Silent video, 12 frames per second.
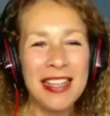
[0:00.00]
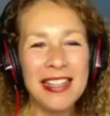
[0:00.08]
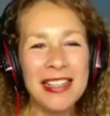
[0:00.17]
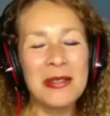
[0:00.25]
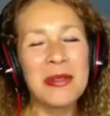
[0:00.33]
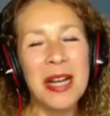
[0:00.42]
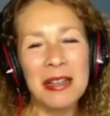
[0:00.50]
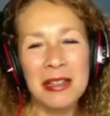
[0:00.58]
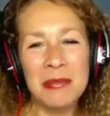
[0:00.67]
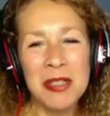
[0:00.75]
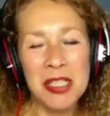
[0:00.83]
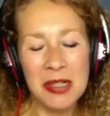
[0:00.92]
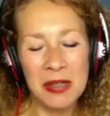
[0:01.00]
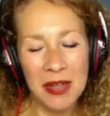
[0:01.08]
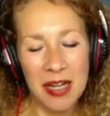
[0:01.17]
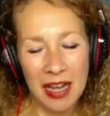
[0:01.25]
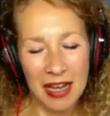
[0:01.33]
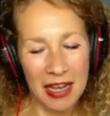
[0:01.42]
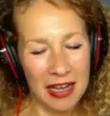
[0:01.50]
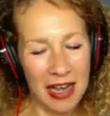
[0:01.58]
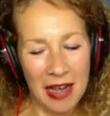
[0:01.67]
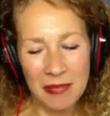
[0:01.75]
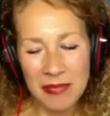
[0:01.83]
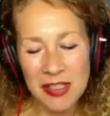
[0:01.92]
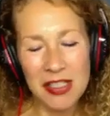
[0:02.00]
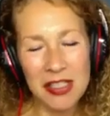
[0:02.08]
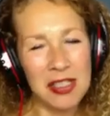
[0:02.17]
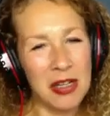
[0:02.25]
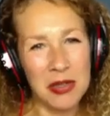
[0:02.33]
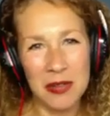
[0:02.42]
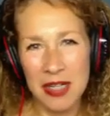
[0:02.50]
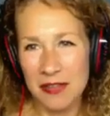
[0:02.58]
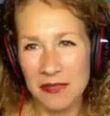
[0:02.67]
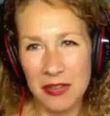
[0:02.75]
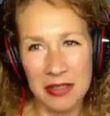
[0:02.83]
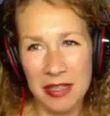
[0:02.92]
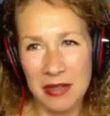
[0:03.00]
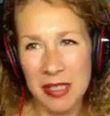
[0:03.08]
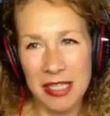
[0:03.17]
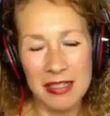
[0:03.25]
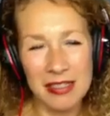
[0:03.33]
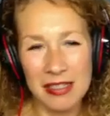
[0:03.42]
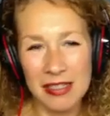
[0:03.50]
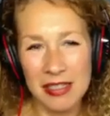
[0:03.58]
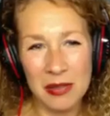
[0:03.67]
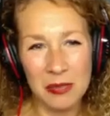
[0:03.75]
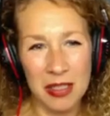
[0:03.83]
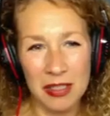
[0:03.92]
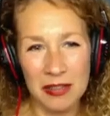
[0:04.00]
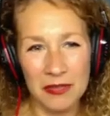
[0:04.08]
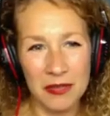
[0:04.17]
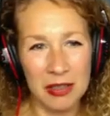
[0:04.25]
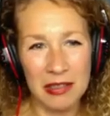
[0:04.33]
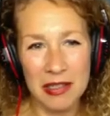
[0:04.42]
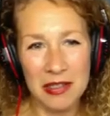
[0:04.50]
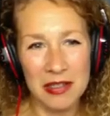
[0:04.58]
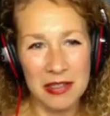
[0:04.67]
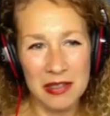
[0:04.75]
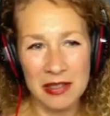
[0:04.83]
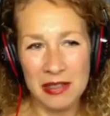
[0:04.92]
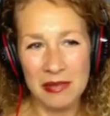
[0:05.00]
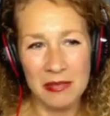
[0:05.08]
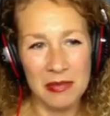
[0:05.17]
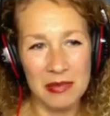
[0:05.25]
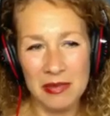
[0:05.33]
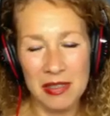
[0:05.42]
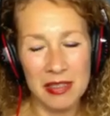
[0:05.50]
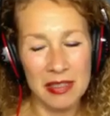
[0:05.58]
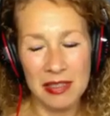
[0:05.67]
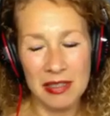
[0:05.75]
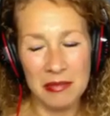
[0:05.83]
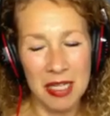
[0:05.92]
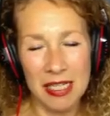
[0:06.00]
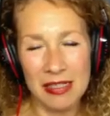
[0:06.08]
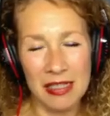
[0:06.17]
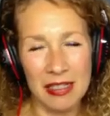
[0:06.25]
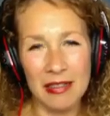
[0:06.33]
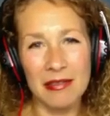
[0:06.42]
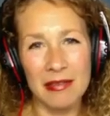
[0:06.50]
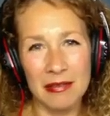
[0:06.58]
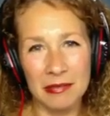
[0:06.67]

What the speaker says: You're welcome. So I'm so grateful. I mean, this is just wonderful. You're just amazing.